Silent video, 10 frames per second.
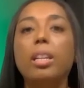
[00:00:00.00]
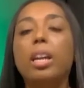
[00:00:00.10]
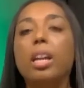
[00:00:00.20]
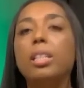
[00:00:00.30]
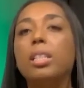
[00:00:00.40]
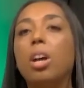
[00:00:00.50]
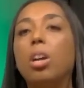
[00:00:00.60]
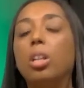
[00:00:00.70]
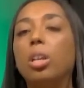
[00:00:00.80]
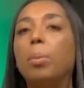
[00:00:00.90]
Now let's
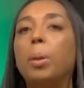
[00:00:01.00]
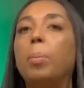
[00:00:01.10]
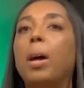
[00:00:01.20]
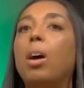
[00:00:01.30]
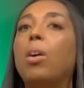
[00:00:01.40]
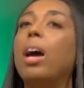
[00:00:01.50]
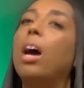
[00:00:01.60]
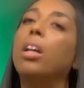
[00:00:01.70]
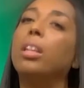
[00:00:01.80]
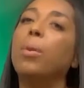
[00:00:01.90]
talk a little bit about
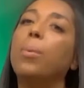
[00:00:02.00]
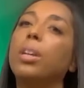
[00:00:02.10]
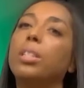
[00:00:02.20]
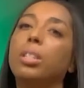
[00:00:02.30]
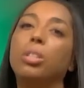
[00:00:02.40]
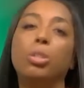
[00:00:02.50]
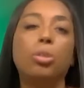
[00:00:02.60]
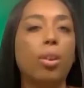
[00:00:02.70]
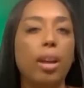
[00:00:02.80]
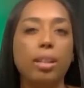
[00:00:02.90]
how that works into
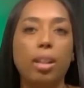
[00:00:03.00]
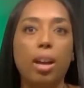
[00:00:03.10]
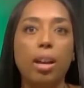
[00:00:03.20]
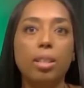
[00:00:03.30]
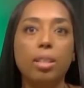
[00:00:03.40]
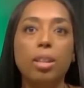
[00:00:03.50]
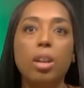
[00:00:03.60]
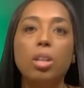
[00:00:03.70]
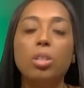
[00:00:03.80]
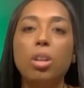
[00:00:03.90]
Tradelines.
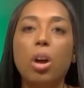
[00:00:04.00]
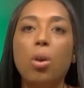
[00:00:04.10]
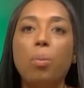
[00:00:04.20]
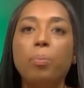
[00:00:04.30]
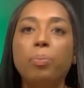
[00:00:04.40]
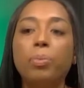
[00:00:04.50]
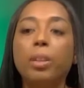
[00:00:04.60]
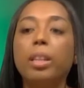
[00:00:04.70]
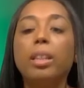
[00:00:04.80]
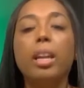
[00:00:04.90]
So
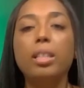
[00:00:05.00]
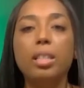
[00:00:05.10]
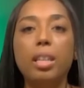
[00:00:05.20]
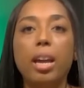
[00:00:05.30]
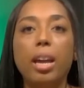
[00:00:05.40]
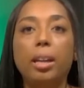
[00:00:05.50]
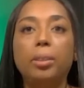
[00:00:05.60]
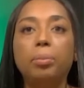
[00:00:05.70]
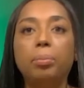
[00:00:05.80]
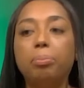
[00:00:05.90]
let's say